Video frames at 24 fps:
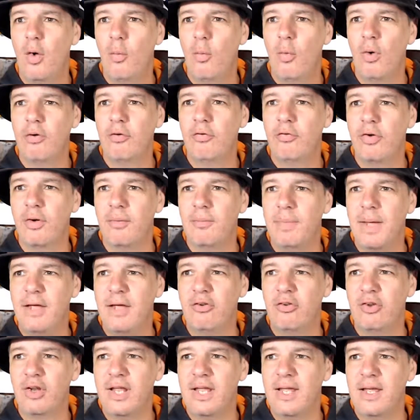One for
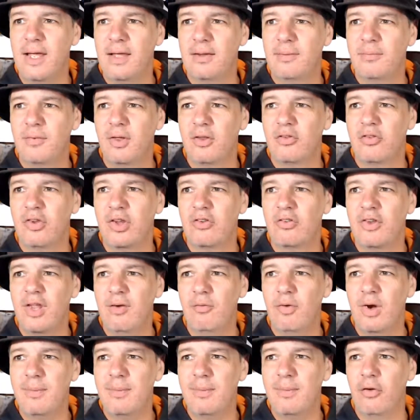Beasley,
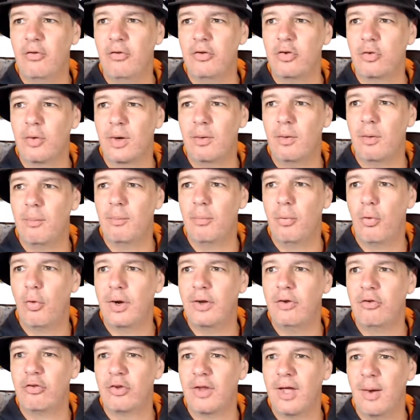16 rebounds and 21
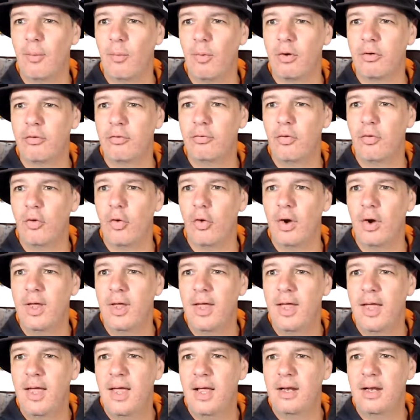points, and one for
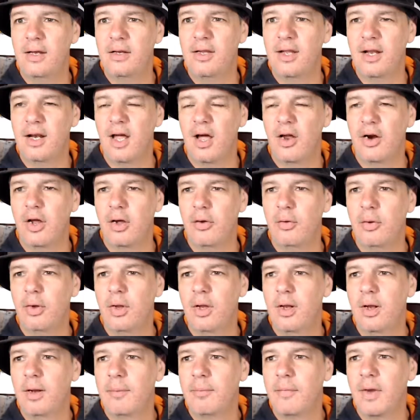Delano,
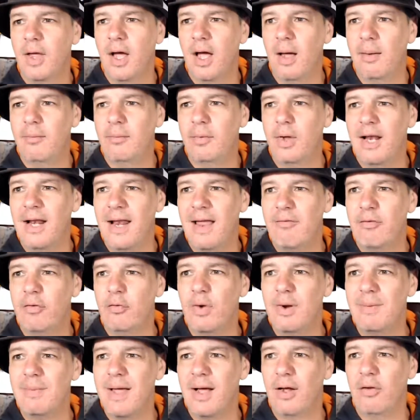11
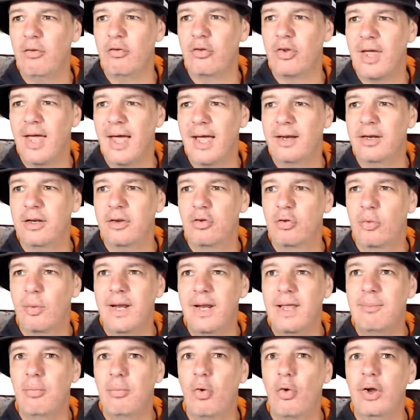rebounds and
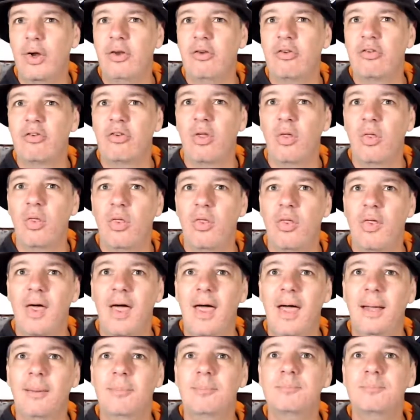20 points there.